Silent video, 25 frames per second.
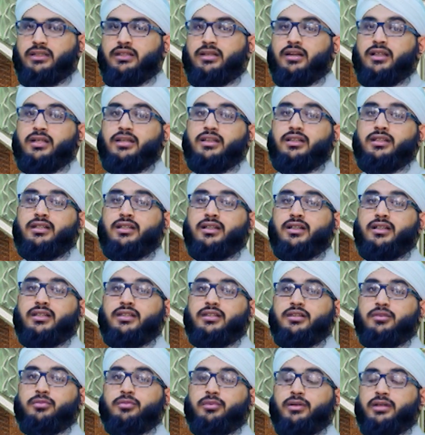Inna
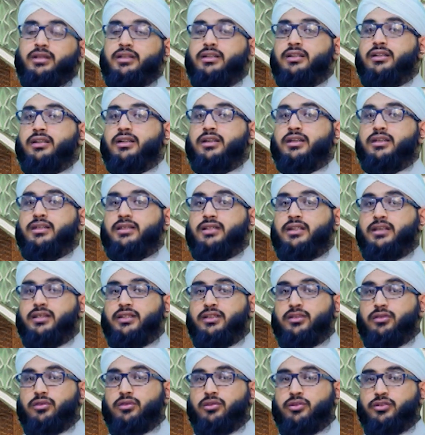lillahi wa inna
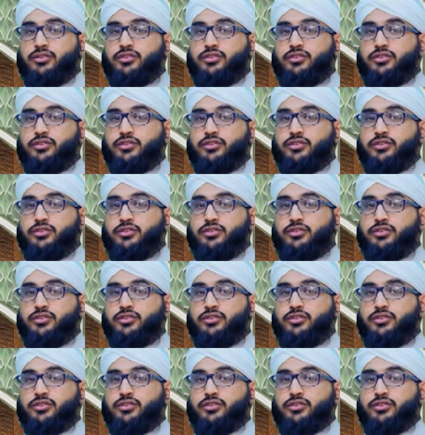ilayhi